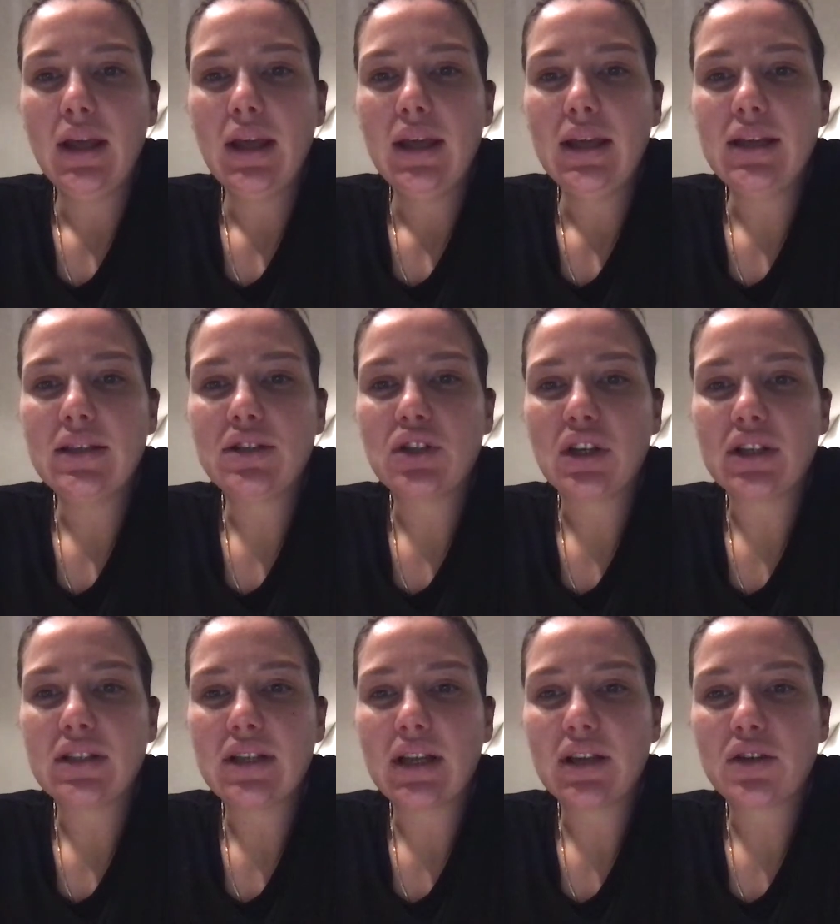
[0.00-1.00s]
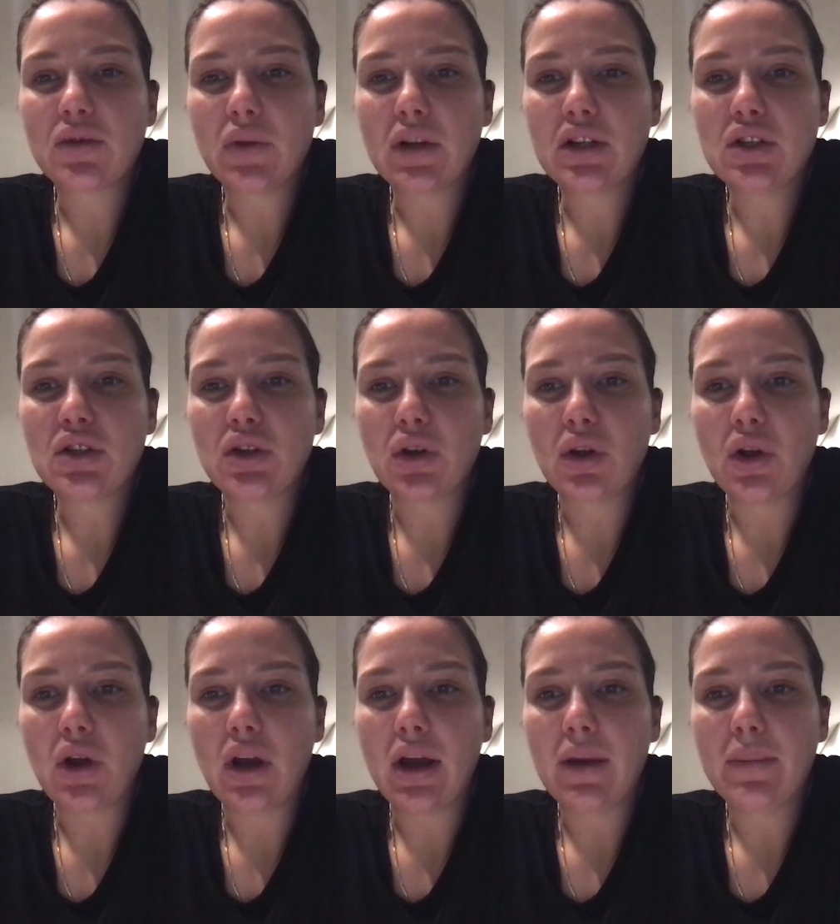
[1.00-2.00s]
His chest x-rays show
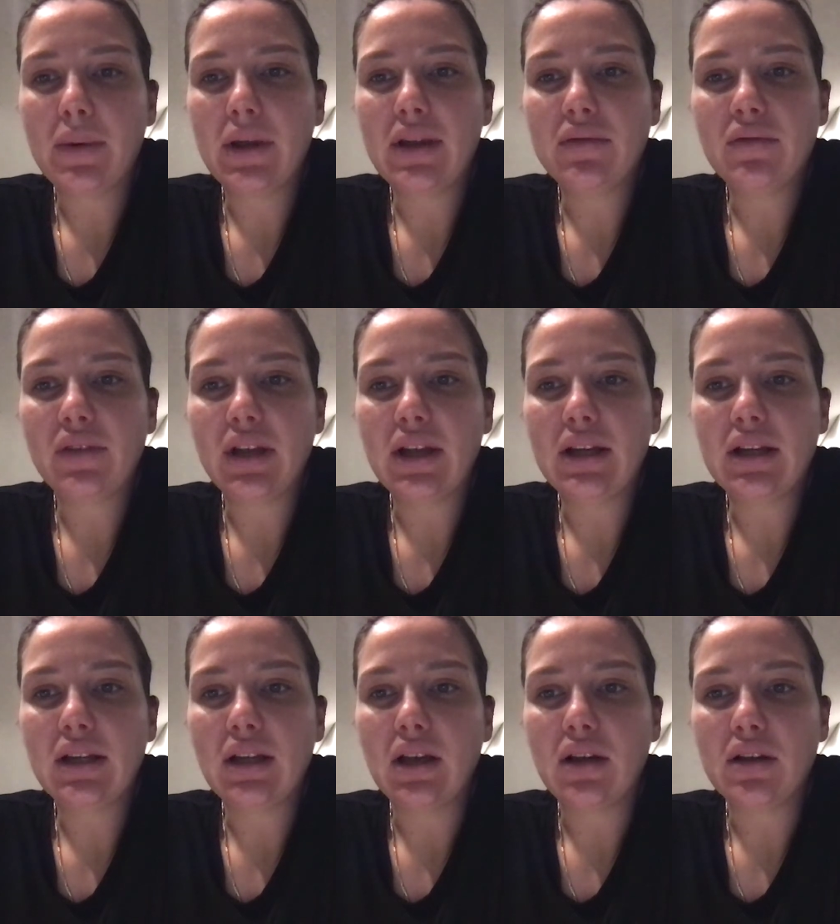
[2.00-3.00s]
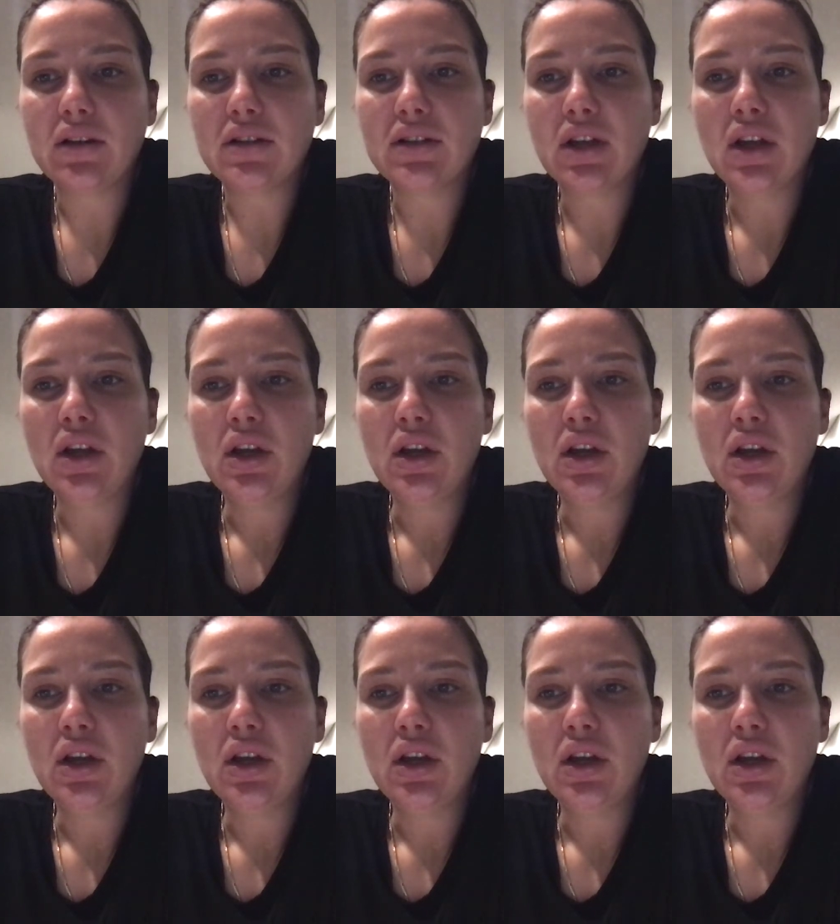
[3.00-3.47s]
hyperinflated lungs,